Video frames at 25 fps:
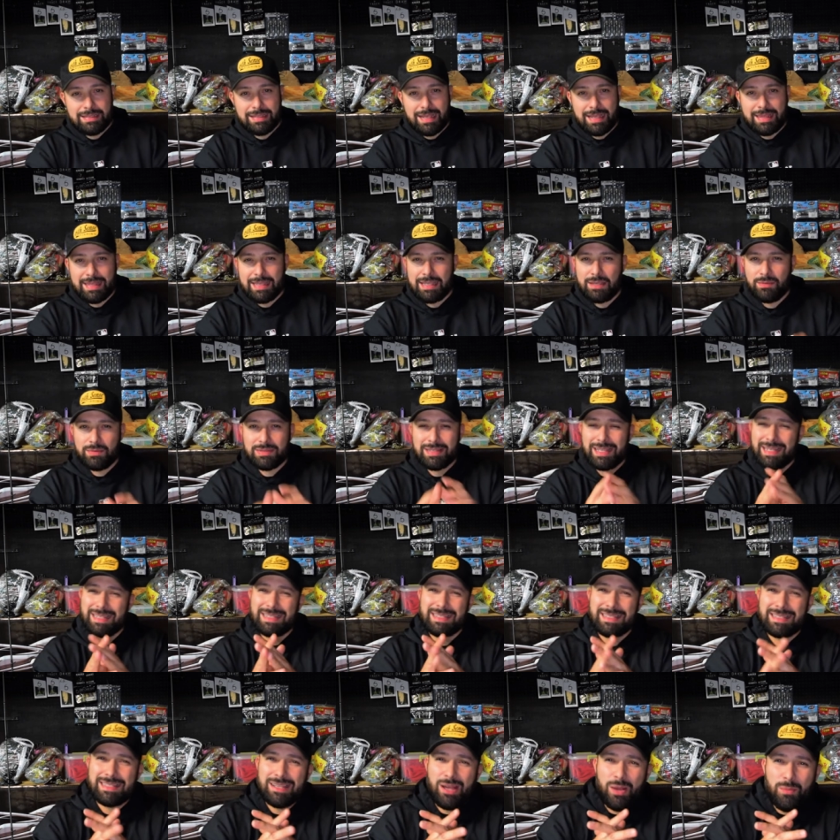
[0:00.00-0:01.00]
I think it was like
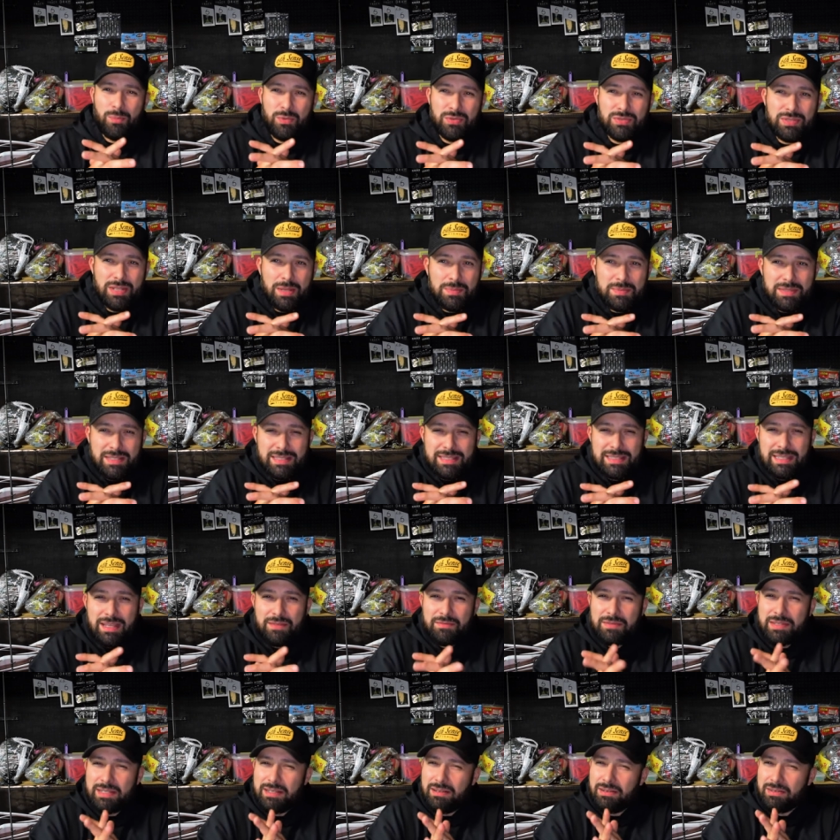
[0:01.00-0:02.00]
almost up to
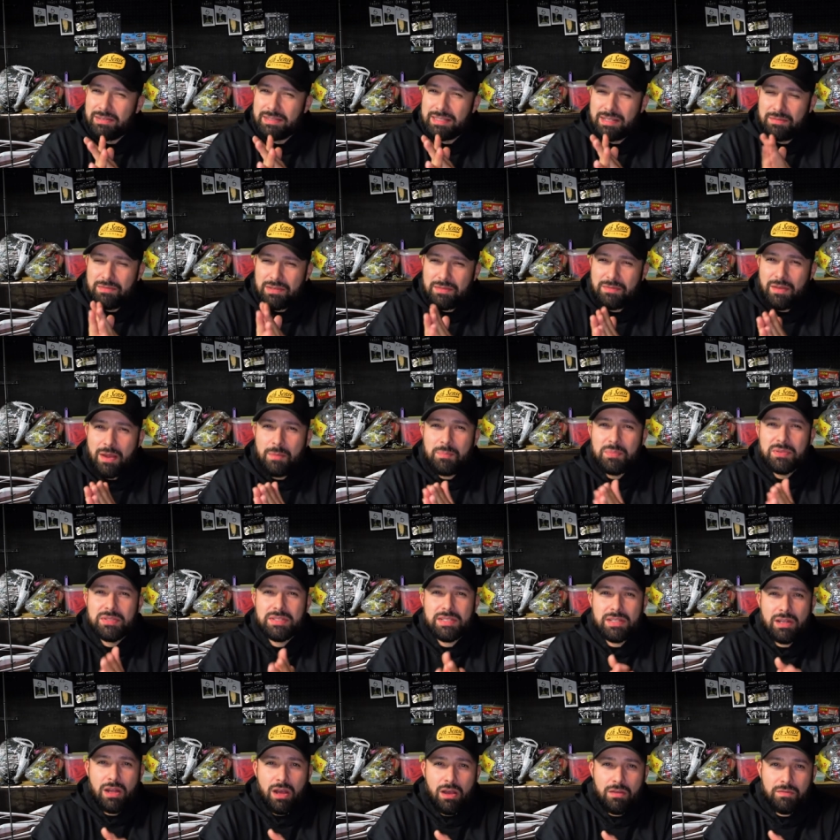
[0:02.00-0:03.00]
70 or
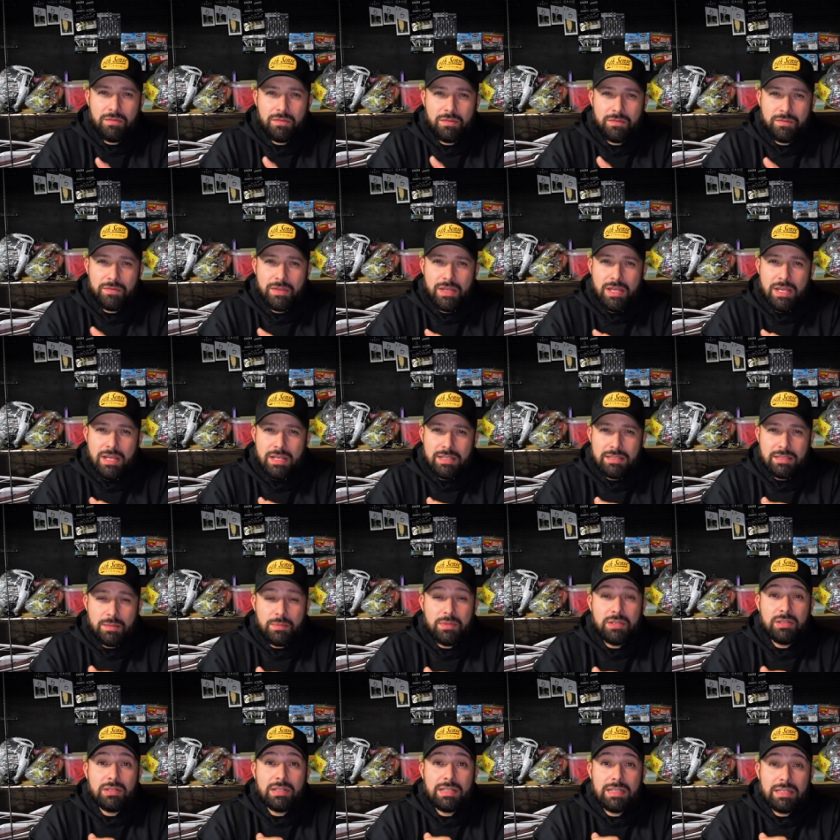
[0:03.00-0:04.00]
75% off of some of
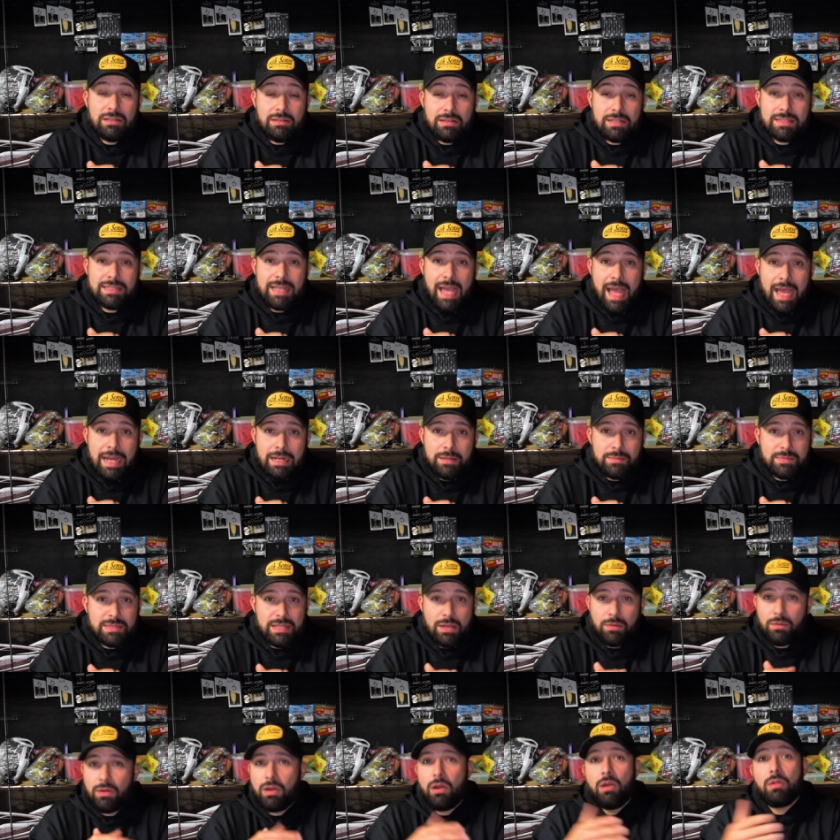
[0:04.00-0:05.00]
their clearance items that
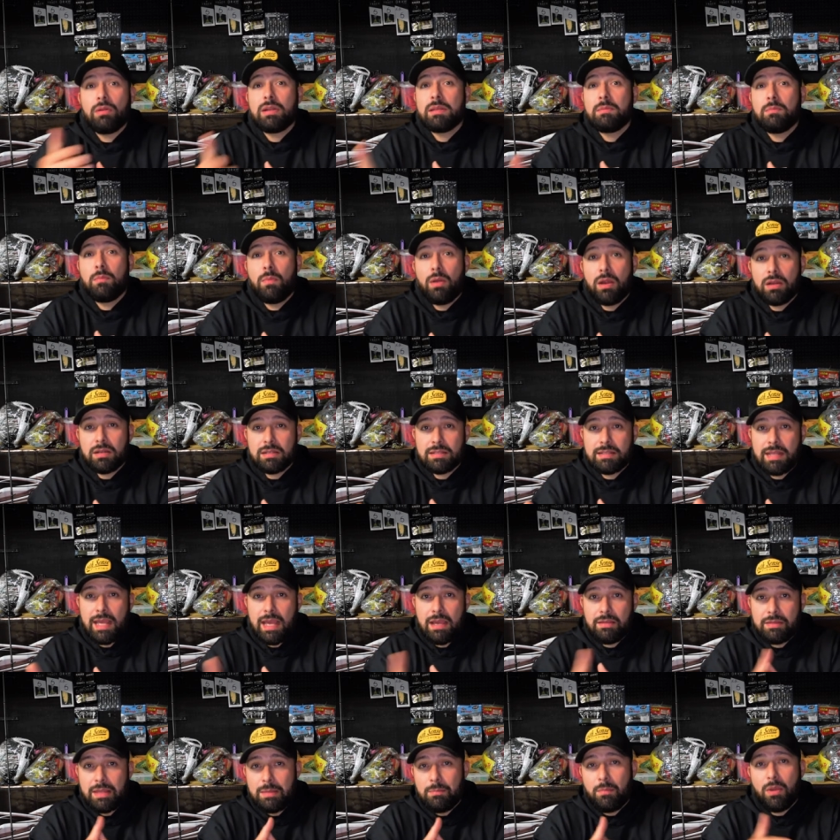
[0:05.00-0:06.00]
were already marked
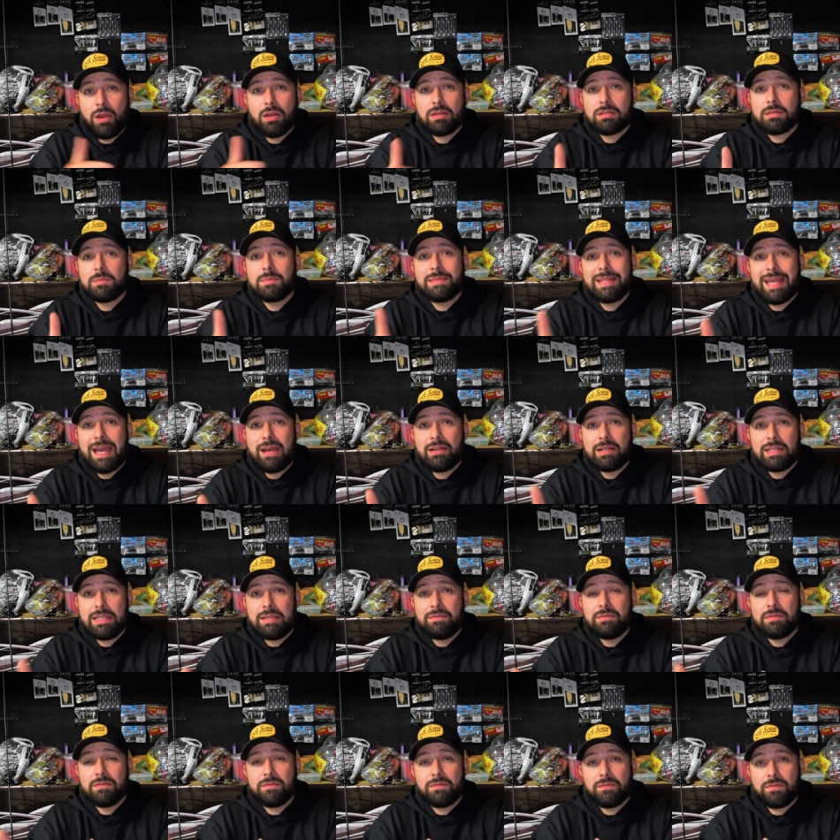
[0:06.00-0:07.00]
down. They marked them down
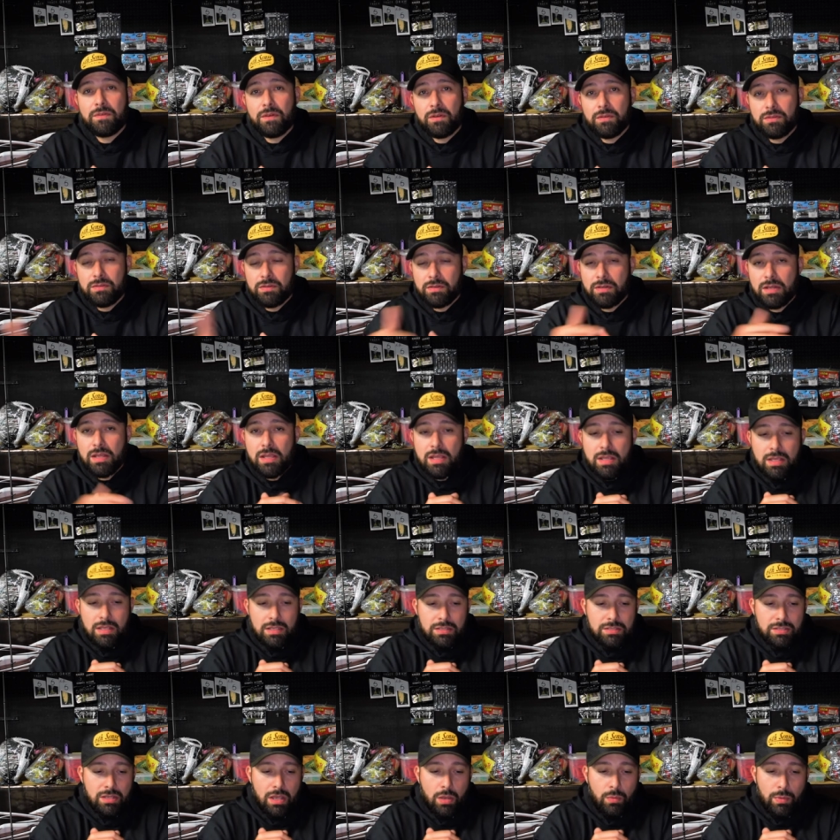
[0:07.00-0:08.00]
even further.
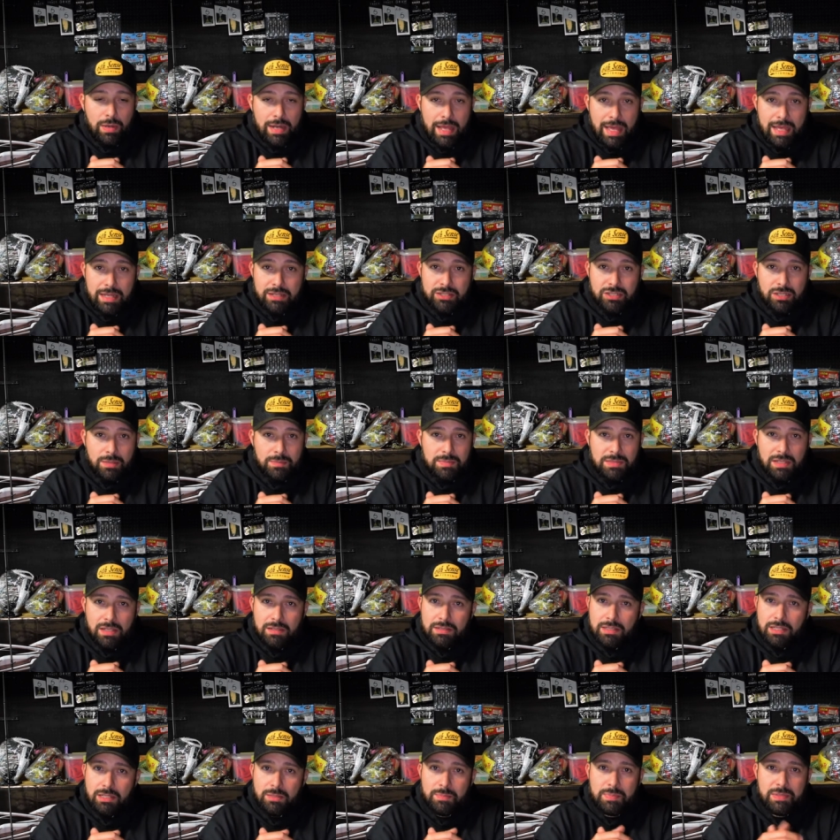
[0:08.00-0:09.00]
So I went ahead and jumped on
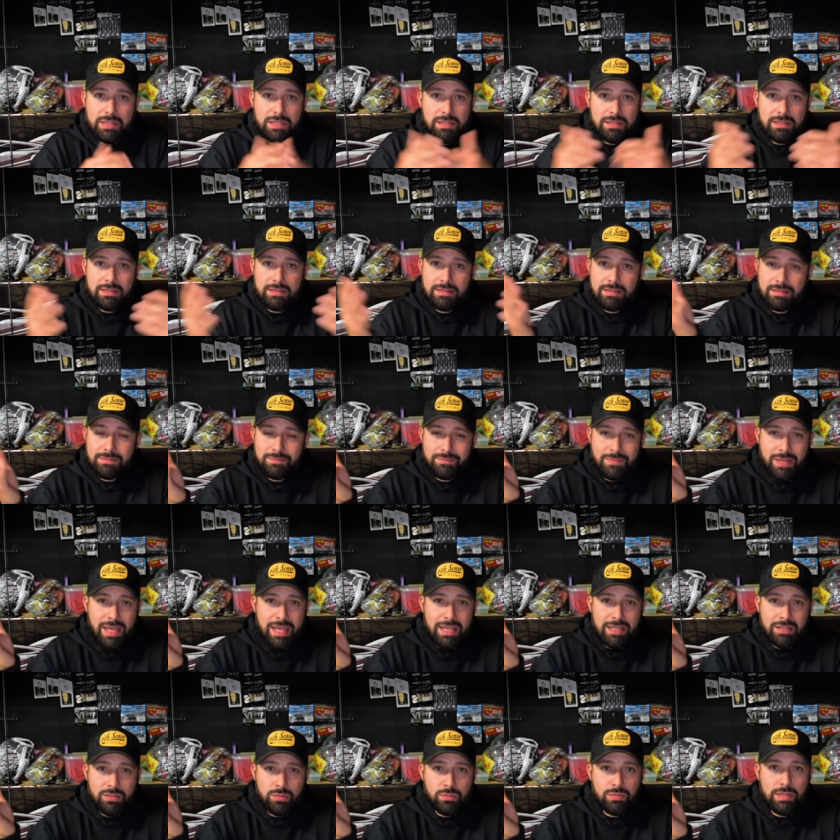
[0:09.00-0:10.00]
there because,
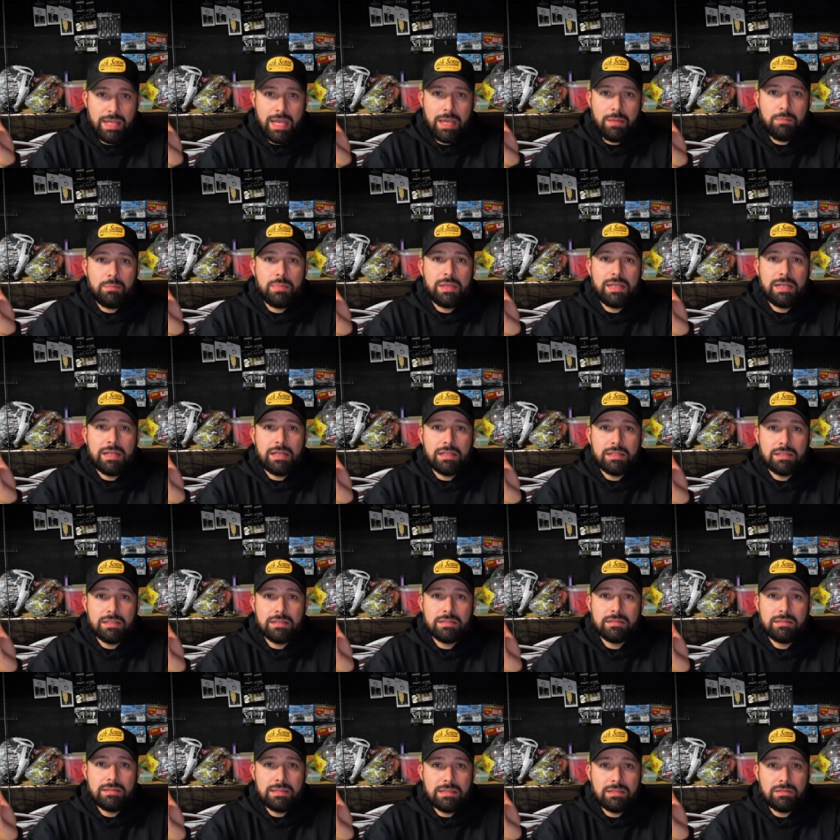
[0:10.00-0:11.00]
hey, who can't beat a
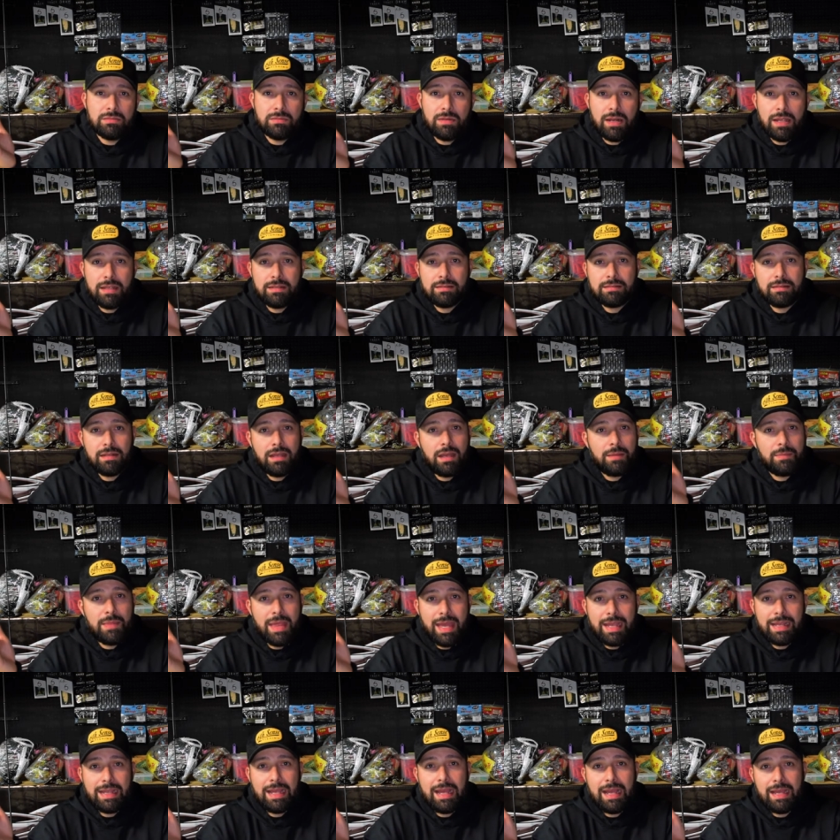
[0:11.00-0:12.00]
good deal, right? I'm
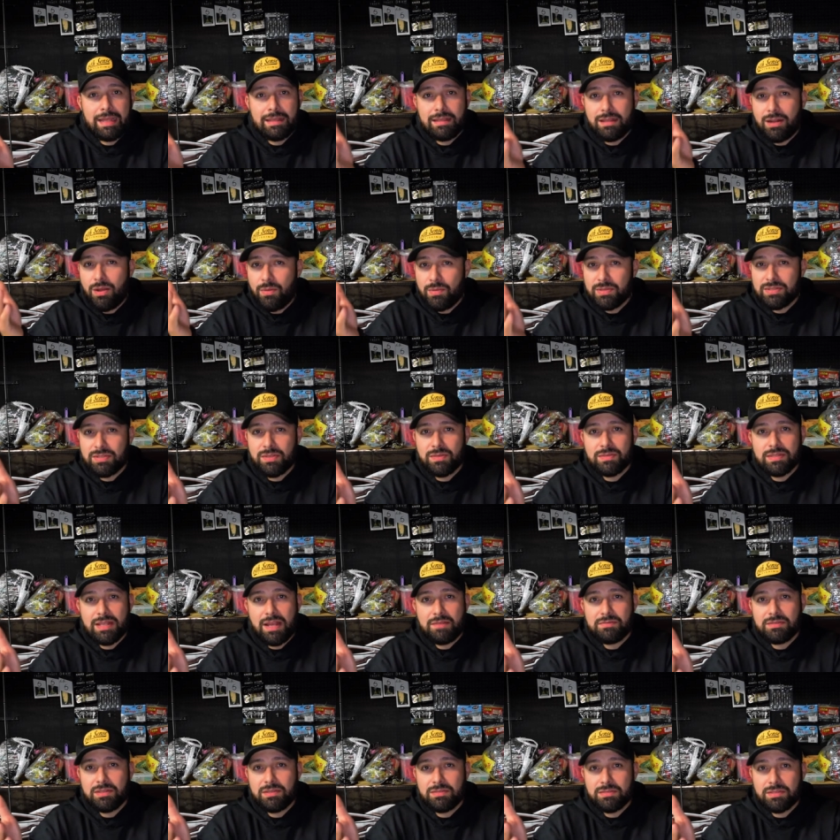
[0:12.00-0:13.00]
that guy that always goes
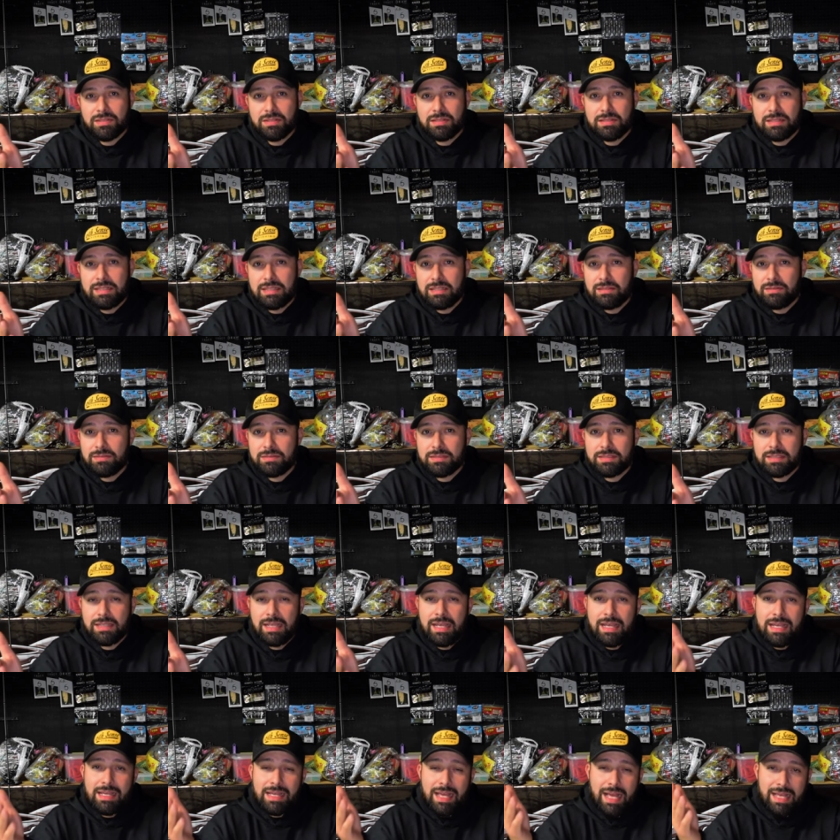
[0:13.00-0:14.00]
after those good deals.
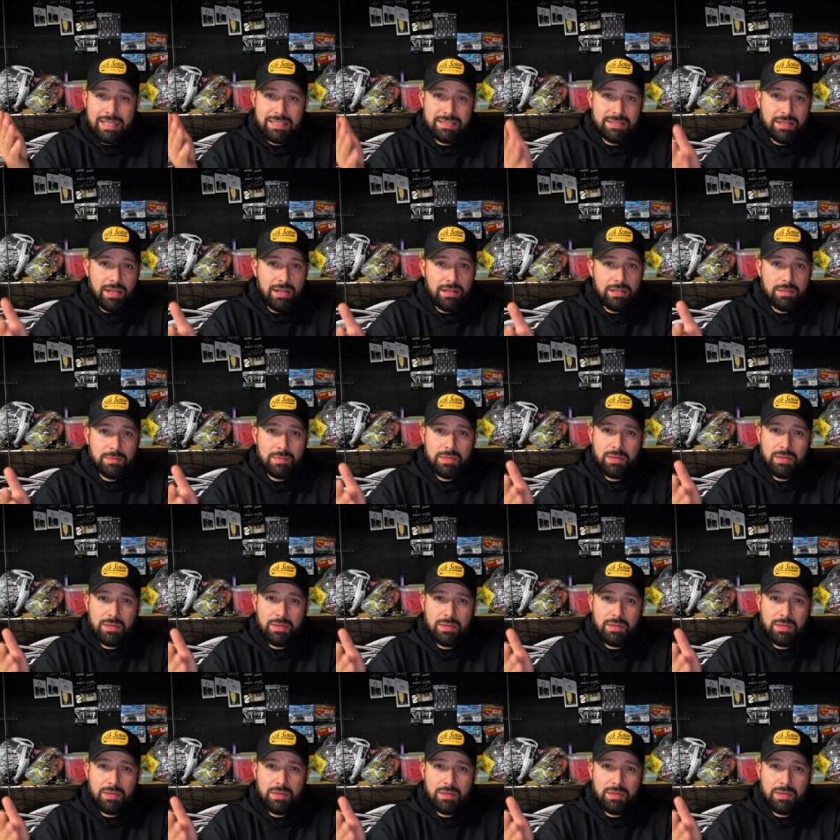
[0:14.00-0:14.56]
I saw them.